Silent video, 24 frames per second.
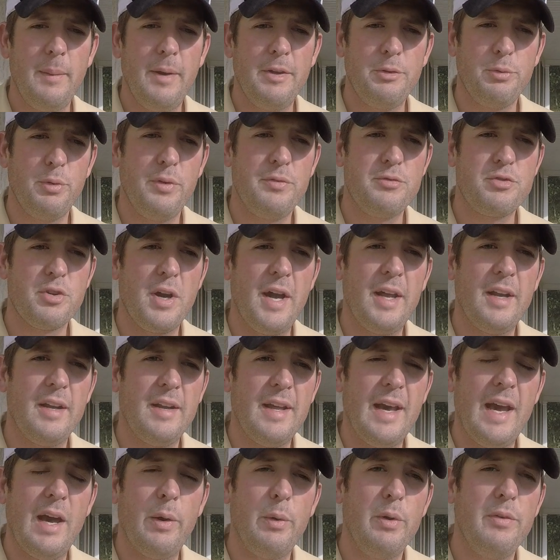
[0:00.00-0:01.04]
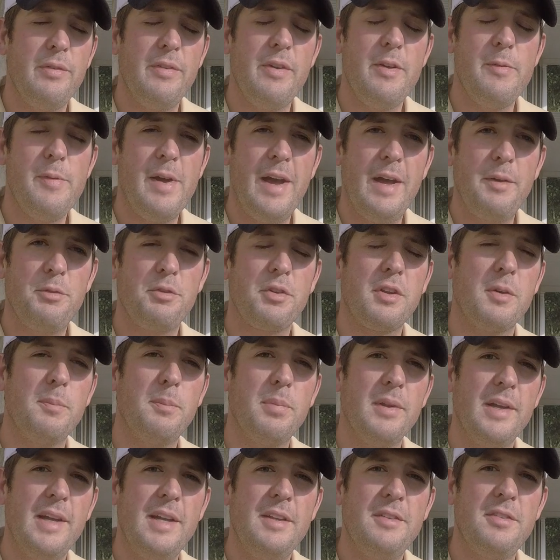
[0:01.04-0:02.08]
As we've dried it out, we've even had some
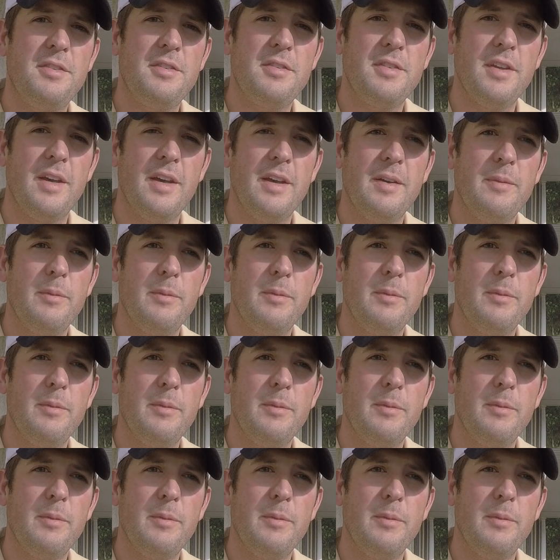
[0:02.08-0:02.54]
complaints.